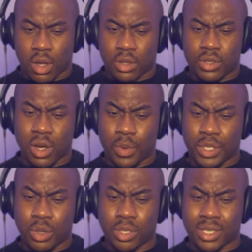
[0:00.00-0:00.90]
Oh, so it
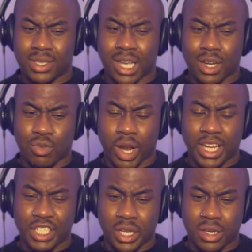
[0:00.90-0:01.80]
was used as
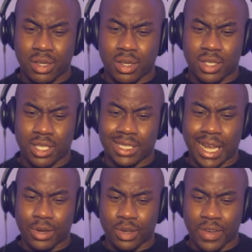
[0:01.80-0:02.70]
decoration? As a
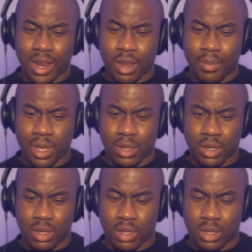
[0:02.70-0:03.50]
decorative element?